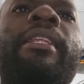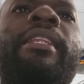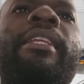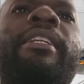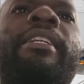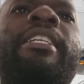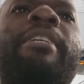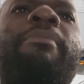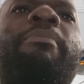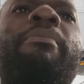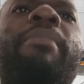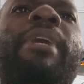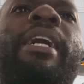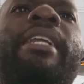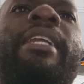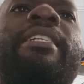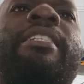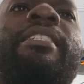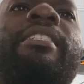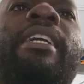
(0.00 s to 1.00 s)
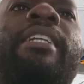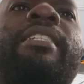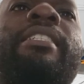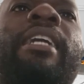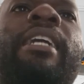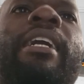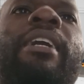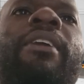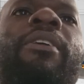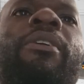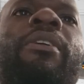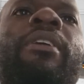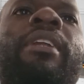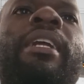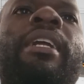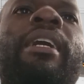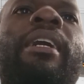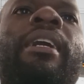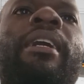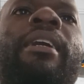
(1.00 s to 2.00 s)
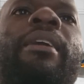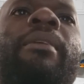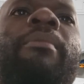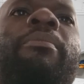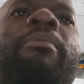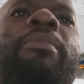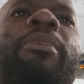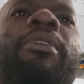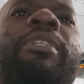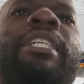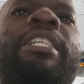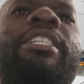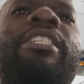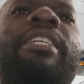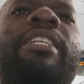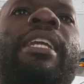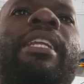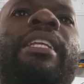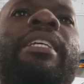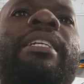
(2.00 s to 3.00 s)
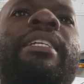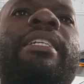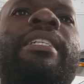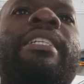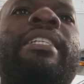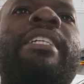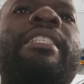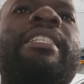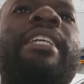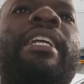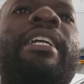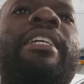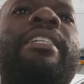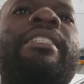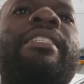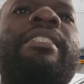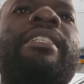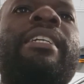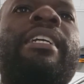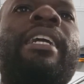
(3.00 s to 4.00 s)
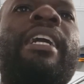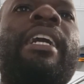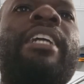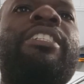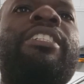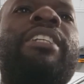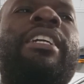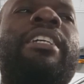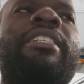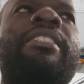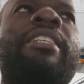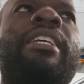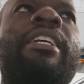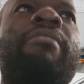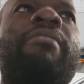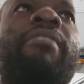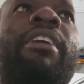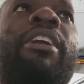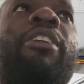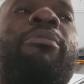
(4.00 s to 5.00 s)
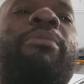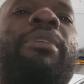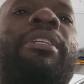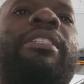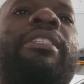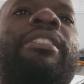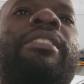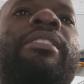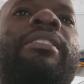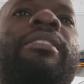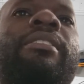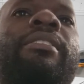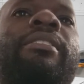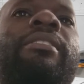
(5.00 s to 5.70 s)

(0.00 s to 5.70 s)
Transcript: The deep bearing strata or potentially dangerous gaseous environment.